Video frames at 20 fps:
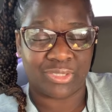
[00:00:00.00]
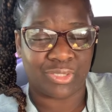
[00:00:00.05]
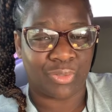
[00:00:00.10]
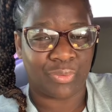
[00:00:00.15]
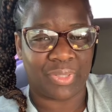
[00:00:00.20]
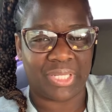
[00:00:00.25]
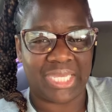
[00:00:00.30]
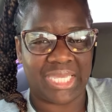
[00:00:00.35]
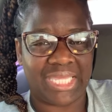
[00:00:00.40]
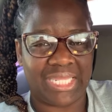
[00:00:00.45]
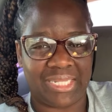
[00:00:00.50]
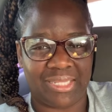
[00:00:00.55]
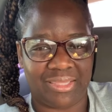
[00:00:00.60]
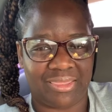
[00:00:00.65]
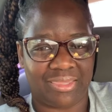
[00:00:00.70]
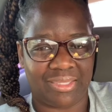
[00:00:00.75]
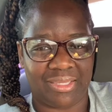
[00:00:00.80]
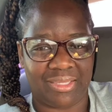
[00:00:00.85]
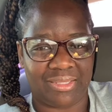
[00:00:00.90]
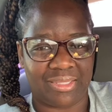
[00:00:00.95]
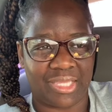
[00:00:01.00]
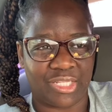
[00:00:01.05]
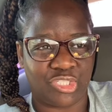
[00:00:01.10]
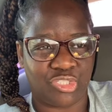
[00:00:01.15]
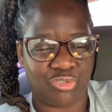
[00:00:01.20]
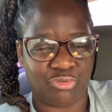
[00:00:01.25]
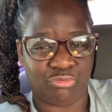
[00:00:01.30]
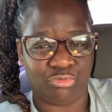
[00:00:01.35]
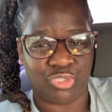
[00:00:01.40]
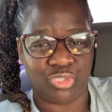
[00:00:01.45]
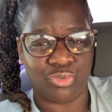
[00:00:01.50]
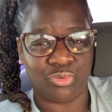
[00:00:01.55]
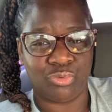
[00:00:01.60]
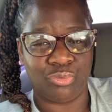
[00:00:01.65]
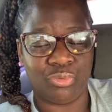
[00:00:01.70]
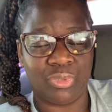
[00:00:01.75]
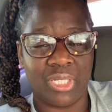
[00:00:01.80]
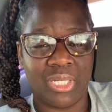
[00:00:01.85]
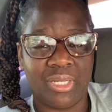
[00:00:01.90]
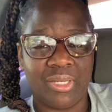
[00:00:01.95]
So anything that you
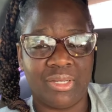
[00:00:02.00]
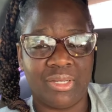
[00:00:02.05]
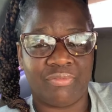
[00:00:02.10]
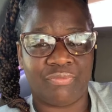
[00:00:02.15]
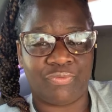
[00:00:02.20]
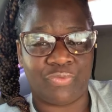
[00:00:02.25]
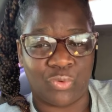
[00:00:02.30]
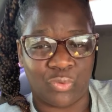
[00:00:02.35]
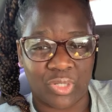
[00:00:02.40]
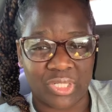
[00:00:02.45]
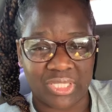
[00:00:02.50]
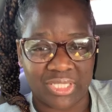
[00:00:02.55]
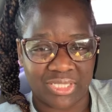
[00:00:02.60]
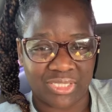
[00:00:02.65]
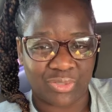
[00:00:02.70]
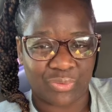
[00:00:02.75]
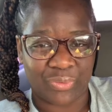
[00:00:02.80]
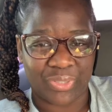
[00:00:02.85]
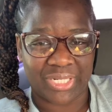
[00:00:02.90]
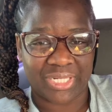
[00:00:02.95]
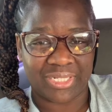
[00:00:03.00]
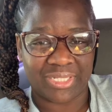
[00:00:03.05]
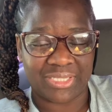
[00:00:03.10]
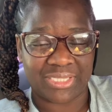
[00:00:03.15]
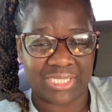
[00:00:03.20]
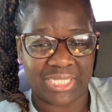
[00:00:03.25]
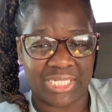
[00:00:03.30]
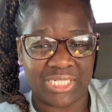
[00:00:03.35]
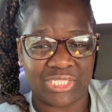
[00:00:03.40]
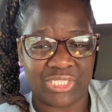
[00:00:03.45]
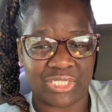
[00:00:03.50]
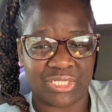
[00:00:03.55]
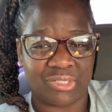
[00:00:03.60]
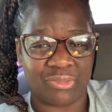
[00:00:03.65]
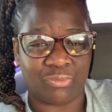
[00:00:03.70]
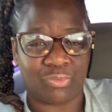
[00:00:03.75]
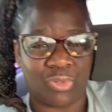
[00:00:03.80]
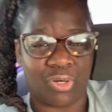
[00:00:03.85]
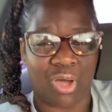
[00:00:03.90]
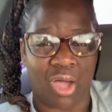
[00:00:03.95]
do for this
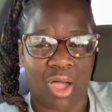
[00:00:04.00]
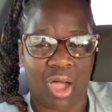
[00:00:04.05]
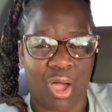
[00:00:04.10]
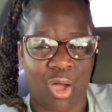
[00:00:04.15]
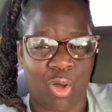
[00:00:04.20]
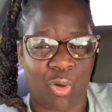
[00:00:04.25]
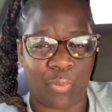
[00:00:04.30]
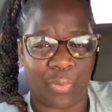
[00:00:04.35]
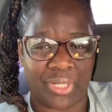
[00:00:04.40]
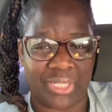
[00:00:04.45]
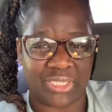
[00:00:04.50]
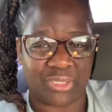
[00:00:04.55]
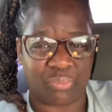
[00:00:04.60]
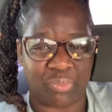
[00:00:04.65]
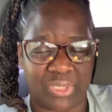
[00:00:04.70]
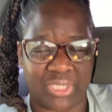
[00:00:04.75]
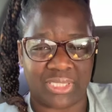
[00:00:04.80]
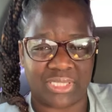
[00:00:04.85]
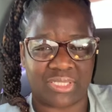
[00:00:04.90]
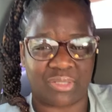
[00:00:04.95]
organization will always be.